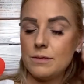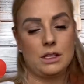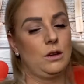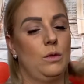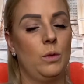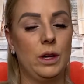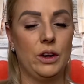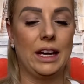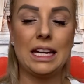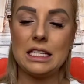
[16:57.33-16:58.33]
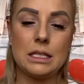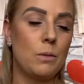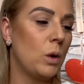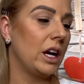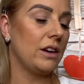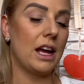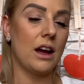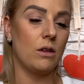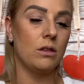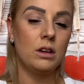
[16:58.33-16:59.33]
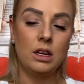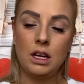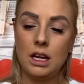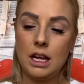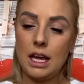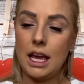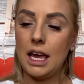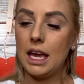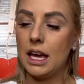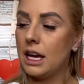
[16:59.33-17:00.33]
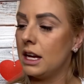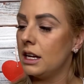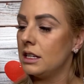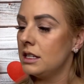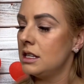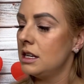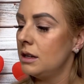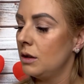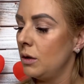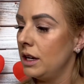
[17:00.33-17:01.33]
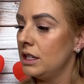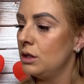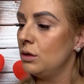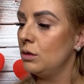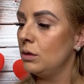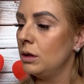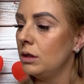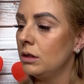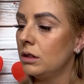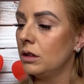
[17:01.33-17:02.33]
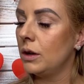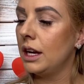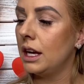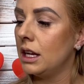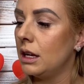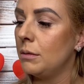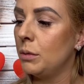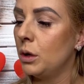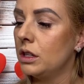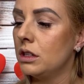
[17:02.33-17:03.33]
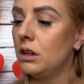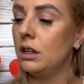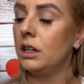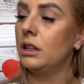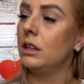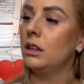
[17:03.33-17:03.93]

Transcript: So we are getting somewhere now. And I'm going to go ahead and put on